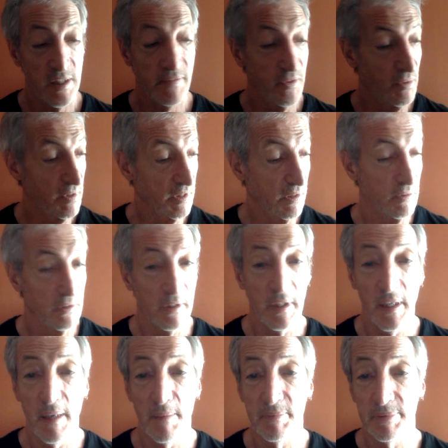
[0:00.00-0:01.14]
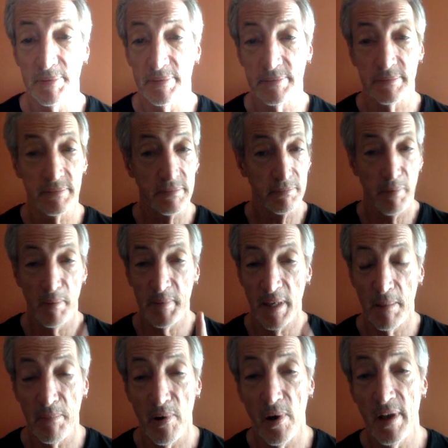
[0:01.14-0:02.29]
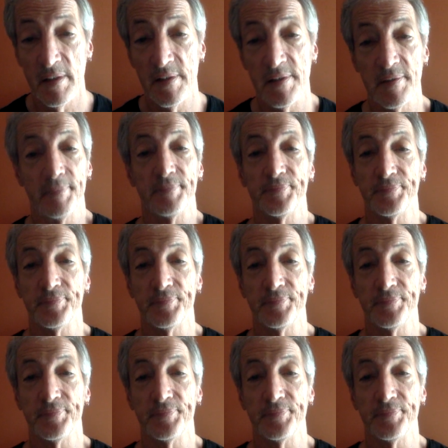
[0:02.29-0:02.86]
If you want to go look it up, put me on pause,